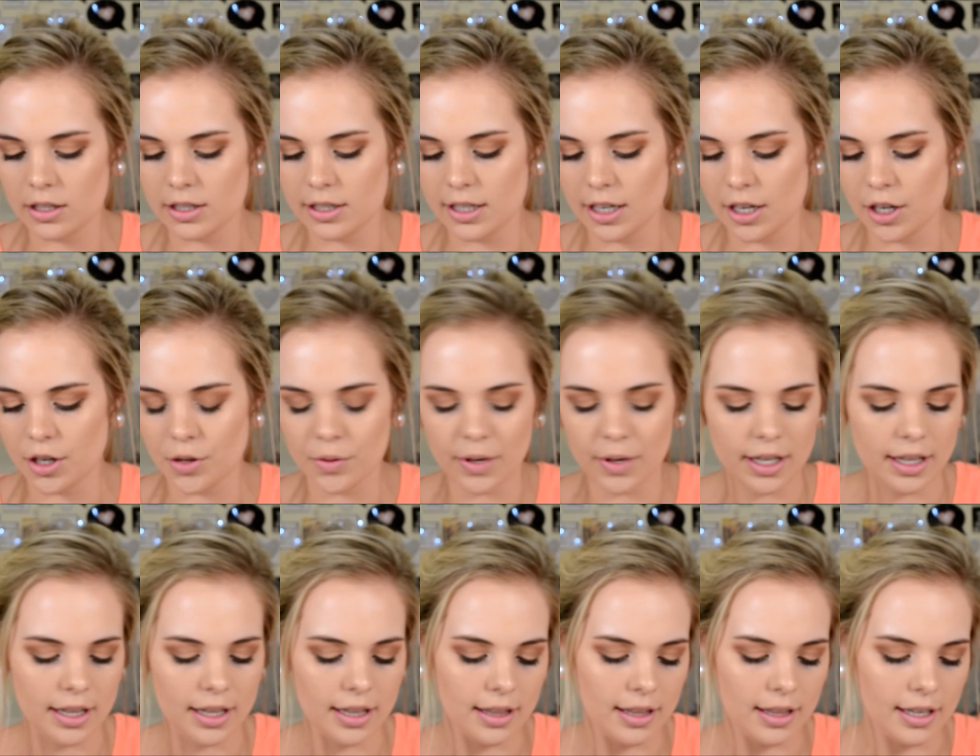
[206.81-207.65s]
So
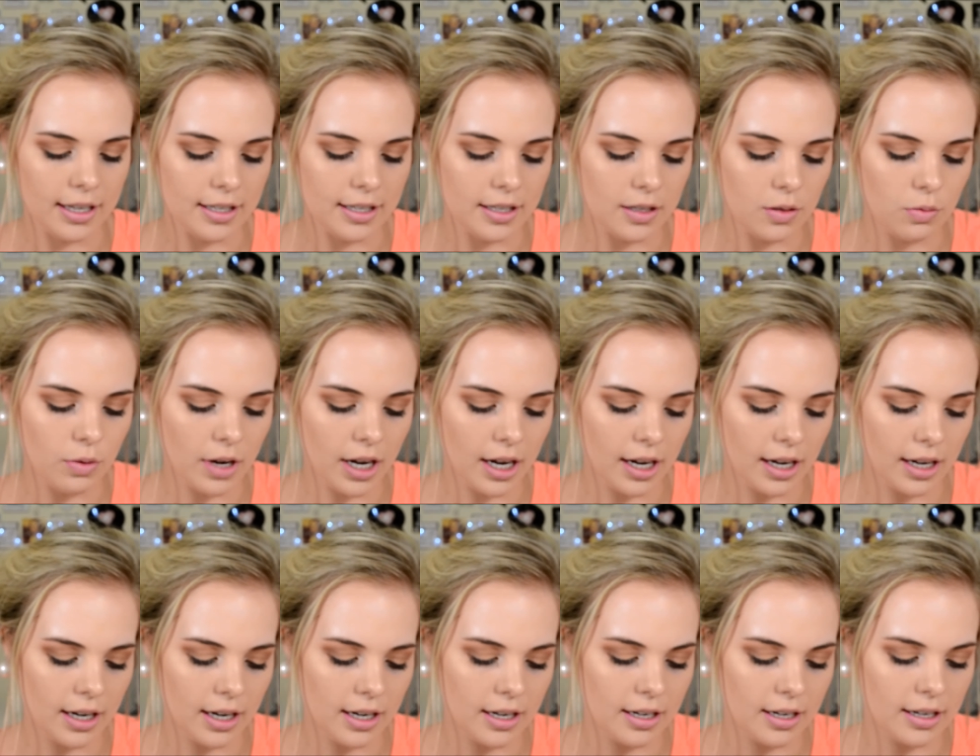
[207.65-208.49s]
this
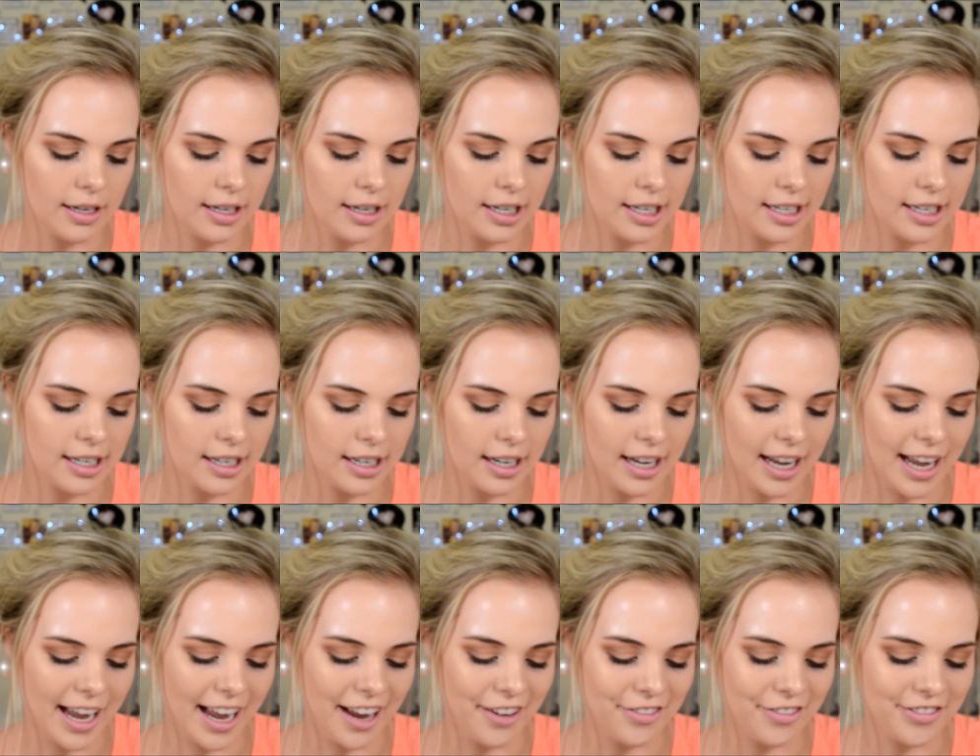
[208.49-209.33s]
one, I
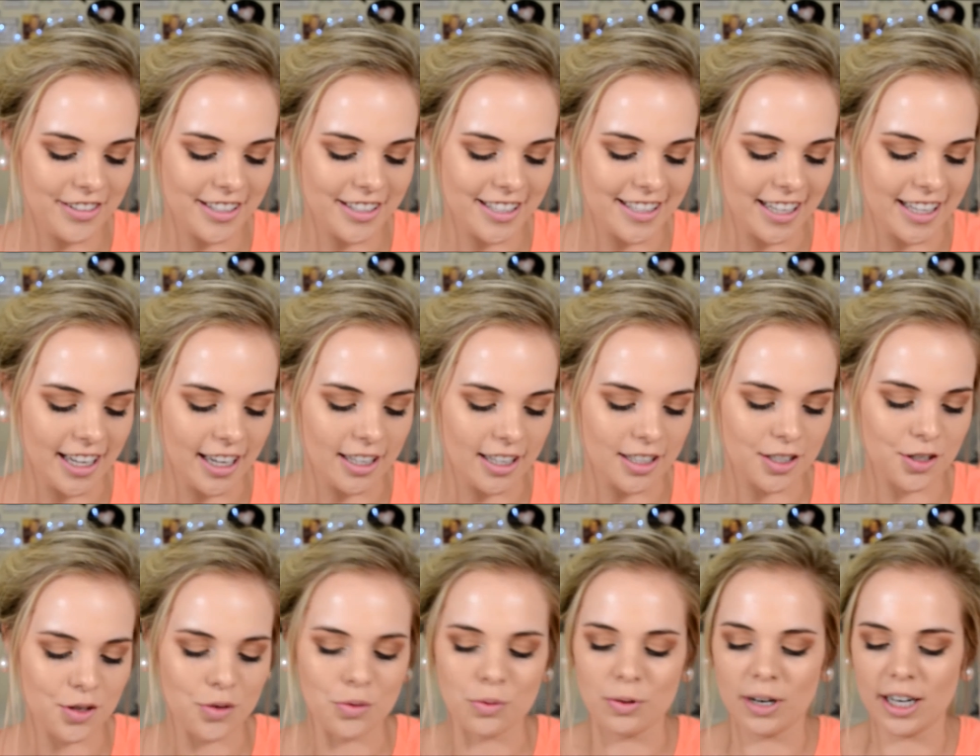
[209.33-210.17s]
have to say, is
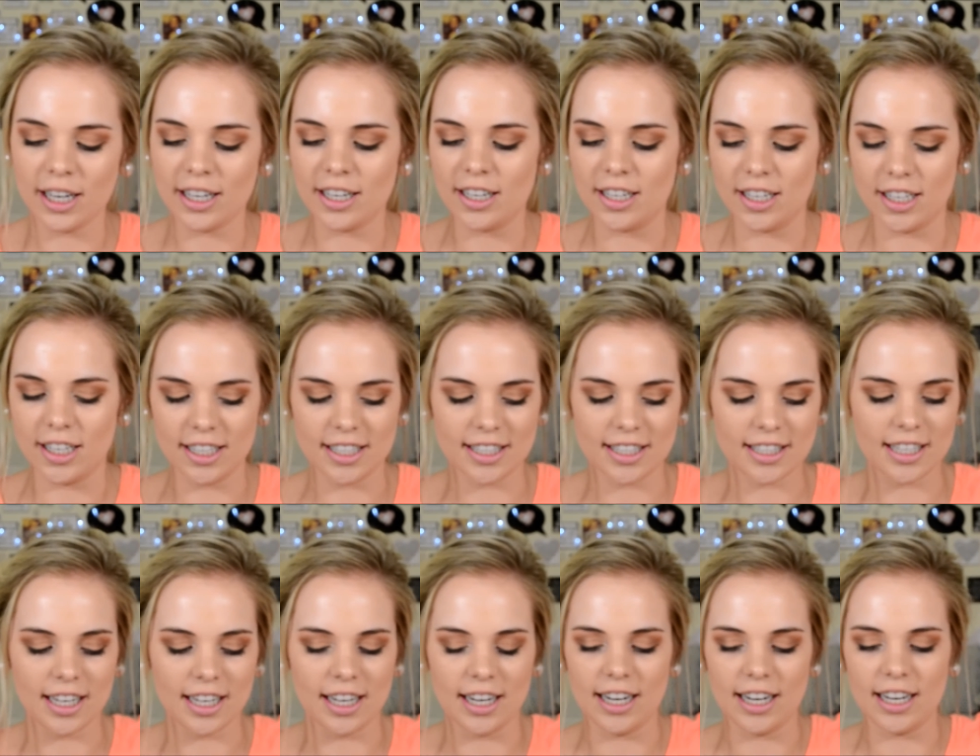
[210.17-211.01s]
quite a nice
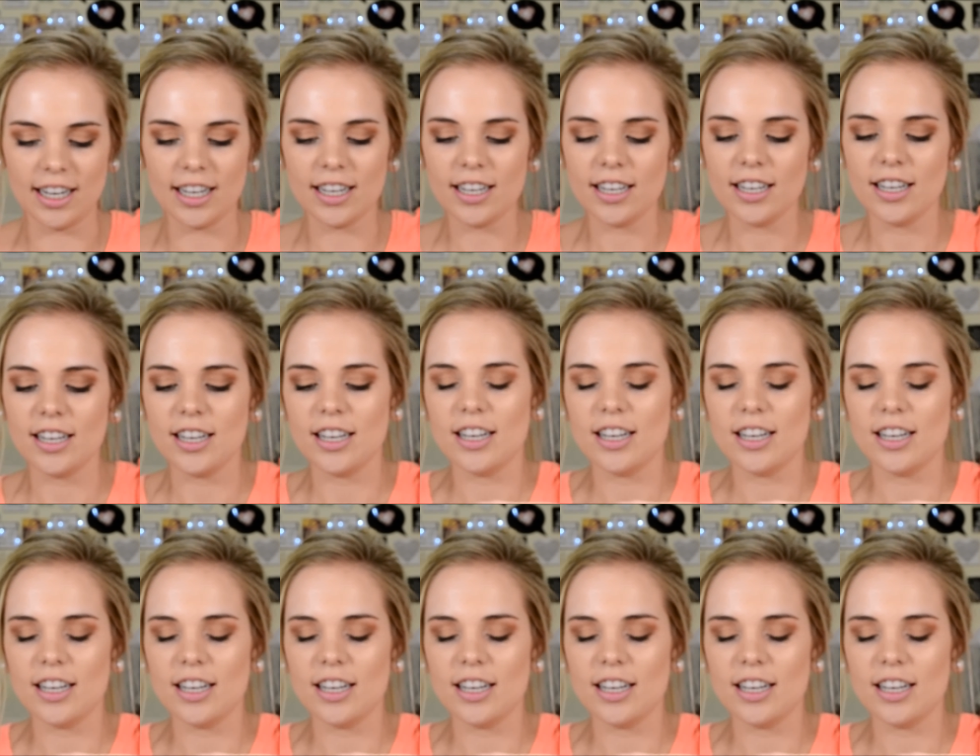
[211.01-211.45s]
color.